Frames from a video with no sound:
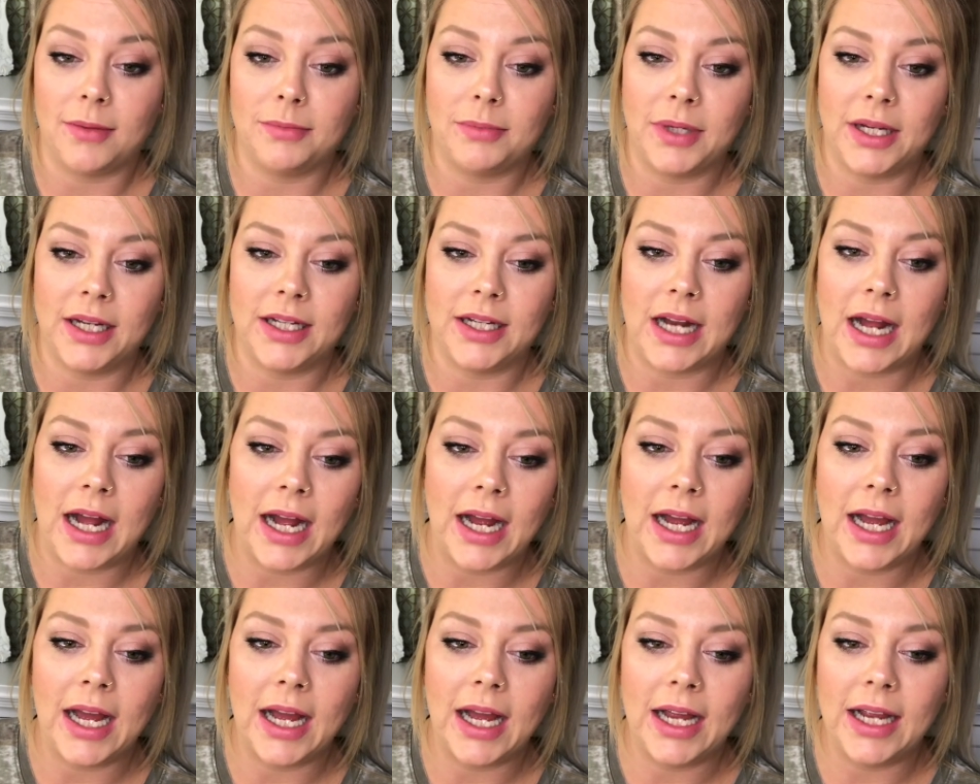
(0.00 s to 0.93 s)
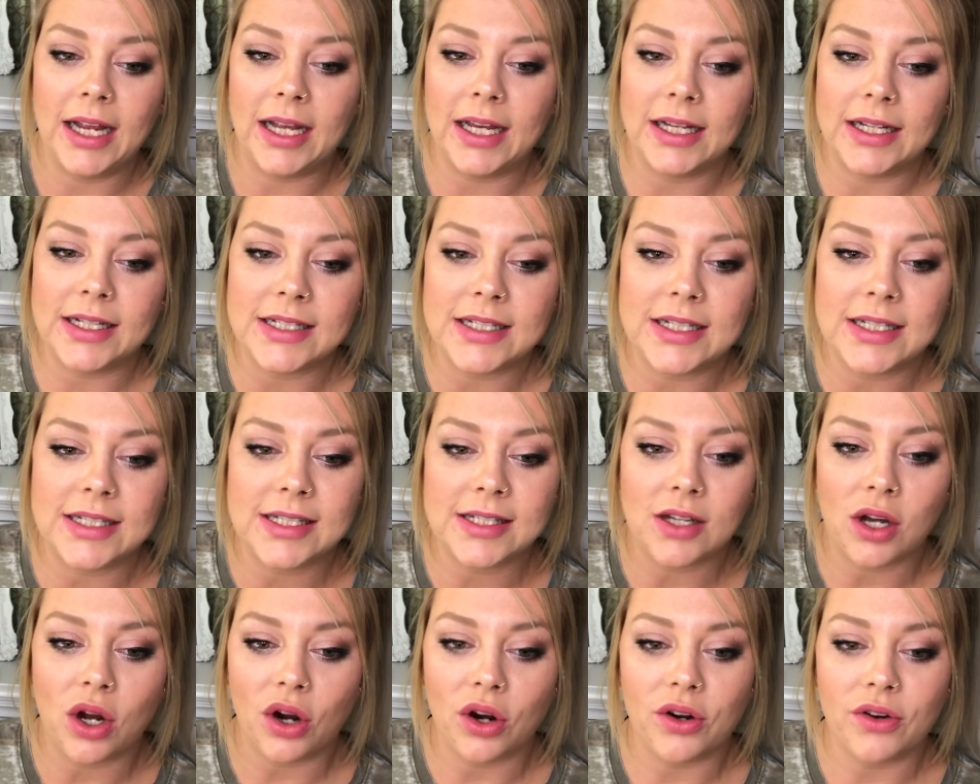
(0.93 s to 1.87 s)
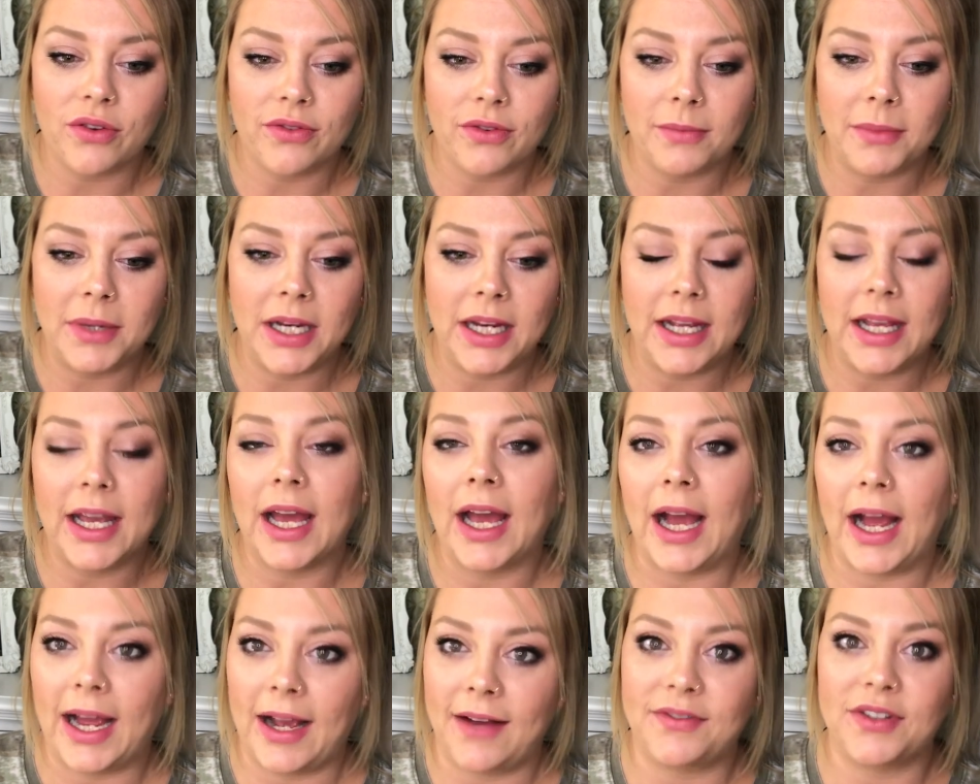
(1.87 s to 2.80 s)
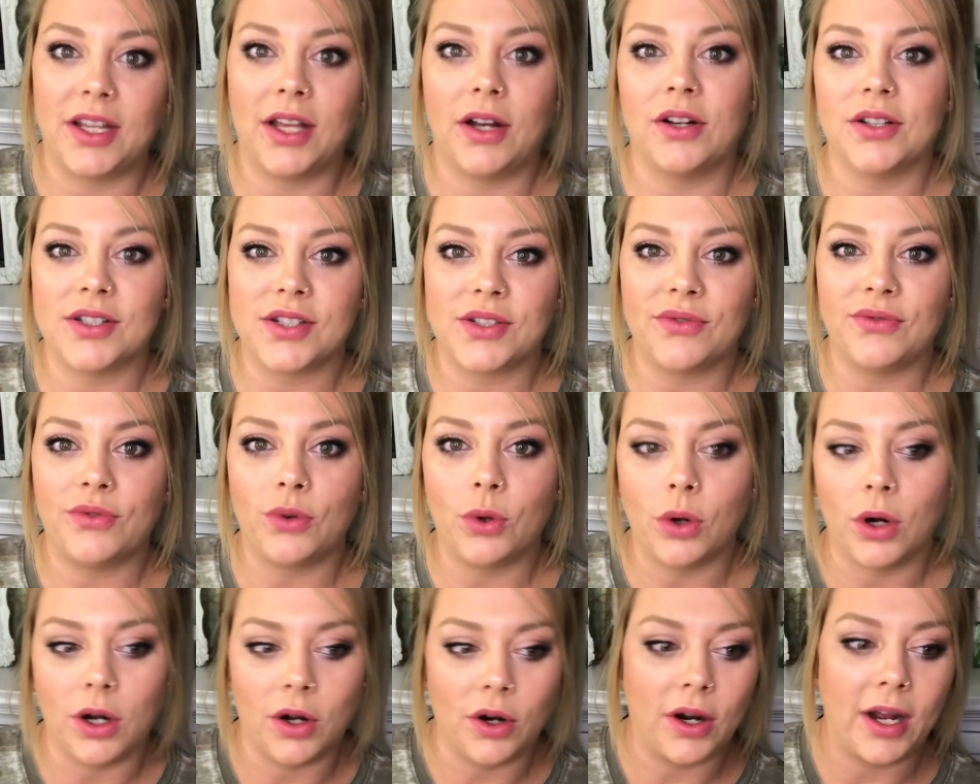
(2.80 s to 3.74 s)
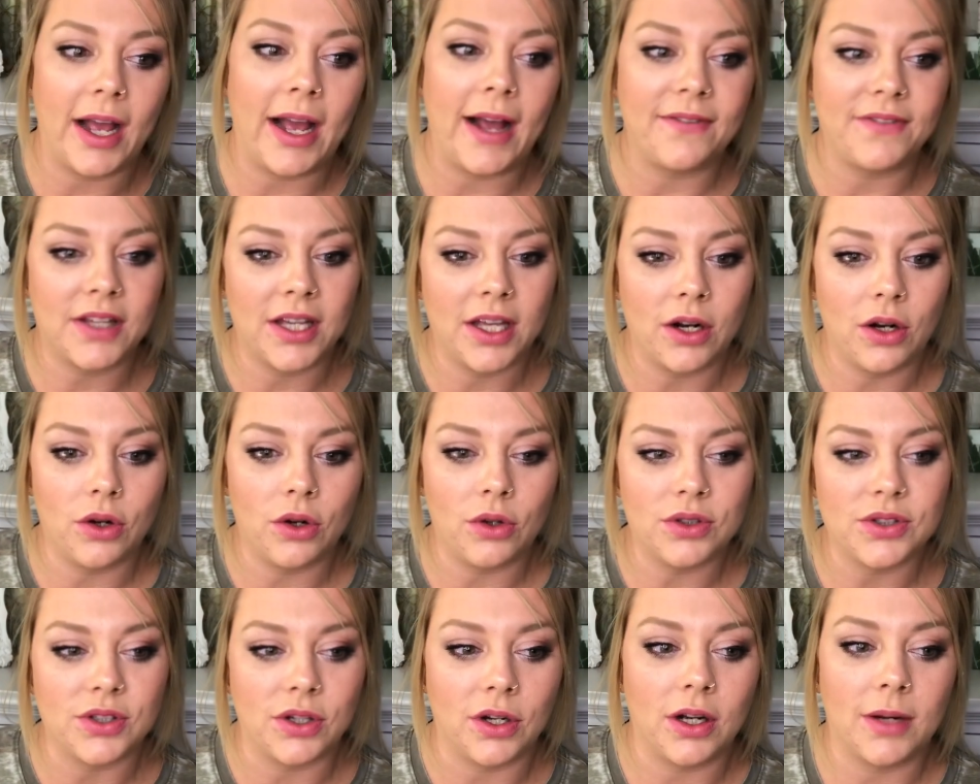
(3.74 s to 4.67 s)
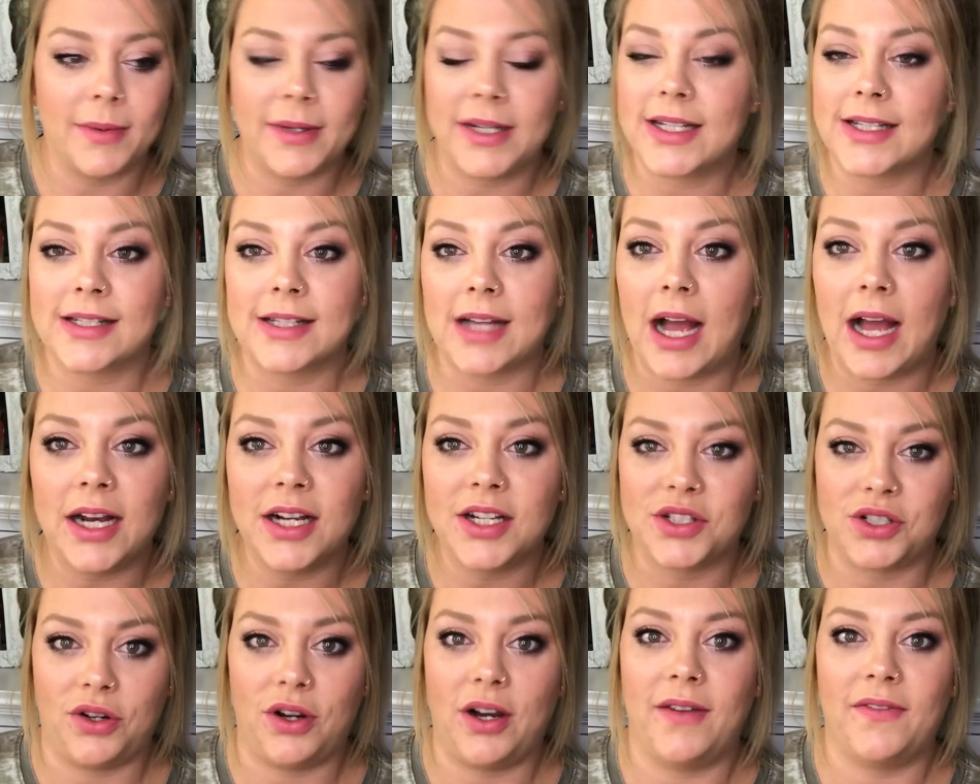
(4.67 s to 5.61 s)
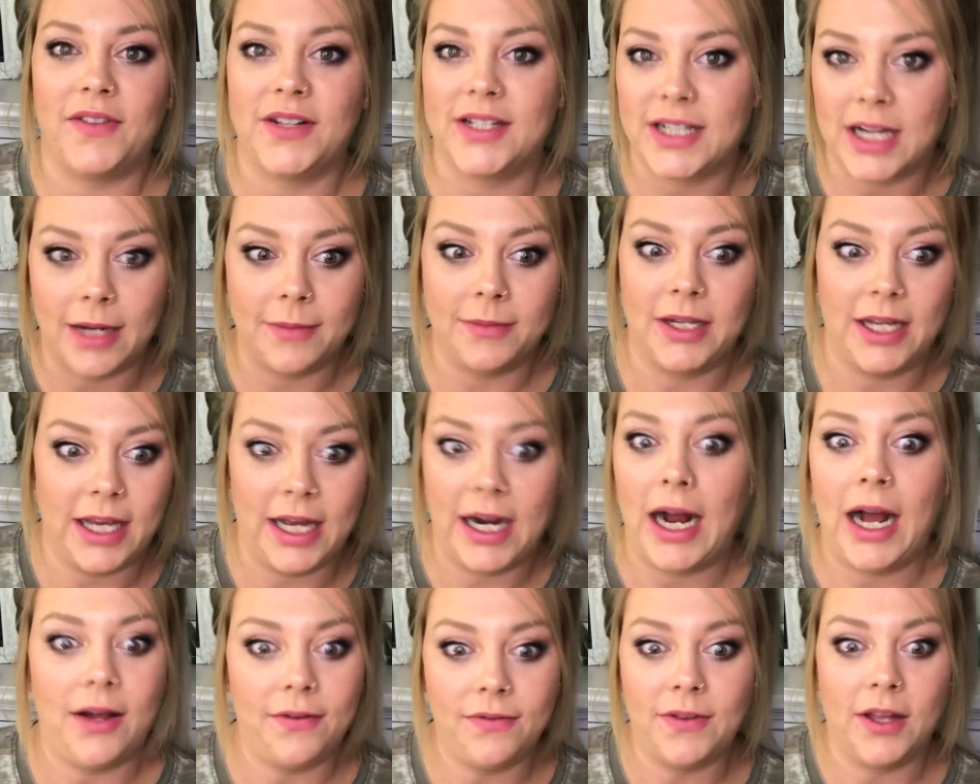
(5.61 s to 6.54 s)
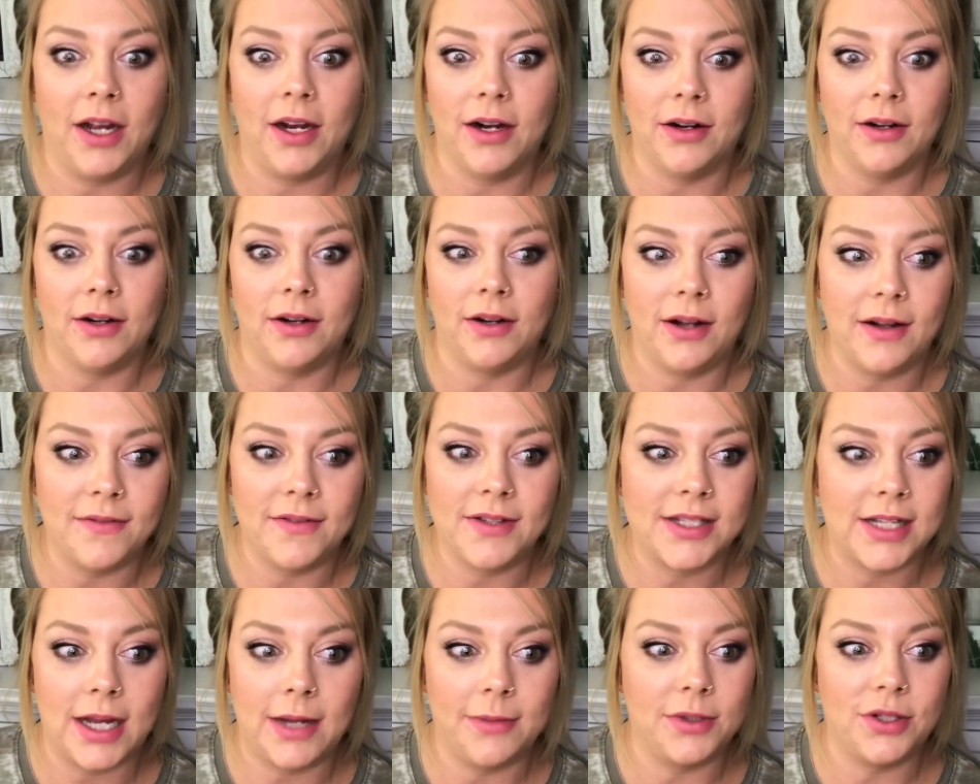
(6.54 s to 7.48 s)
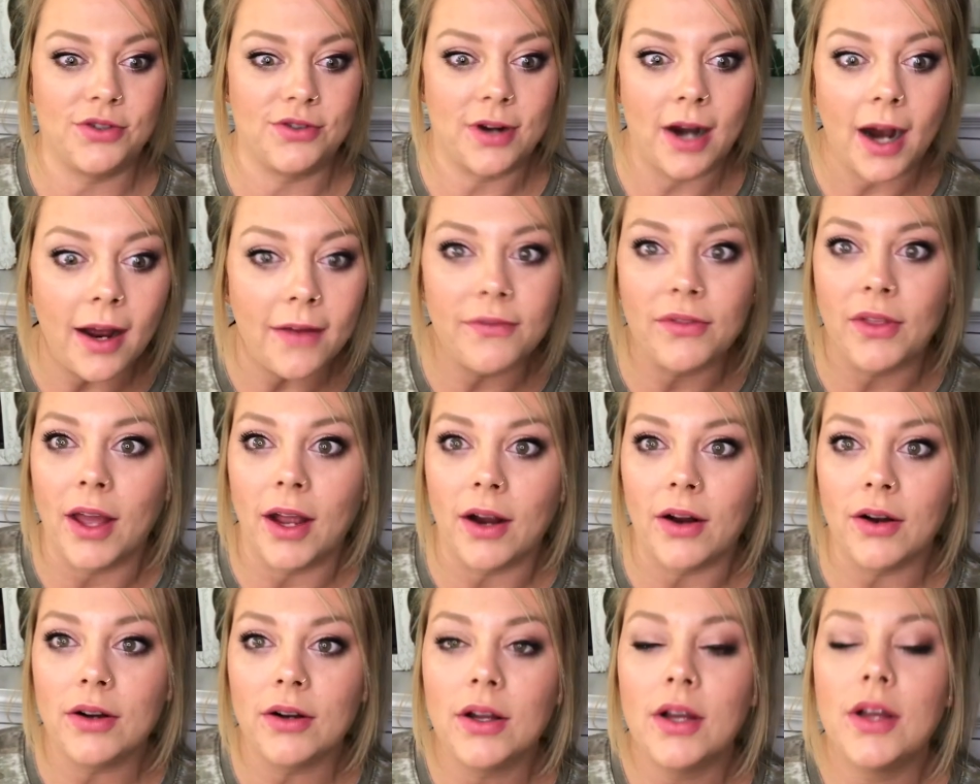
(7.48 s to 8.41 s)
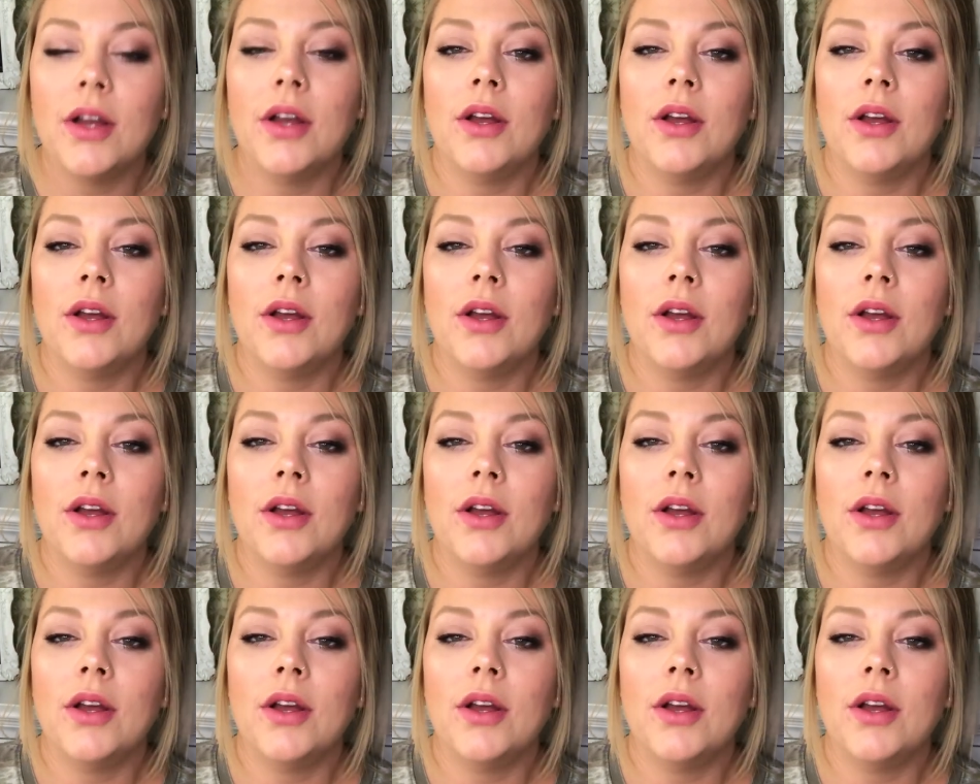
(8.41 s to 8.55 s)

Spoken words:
But high-end is harder for me to get. I have to get on Sephora or I have to get on Ulta because I just don't have the time to get out there. I don't have the time to drive there.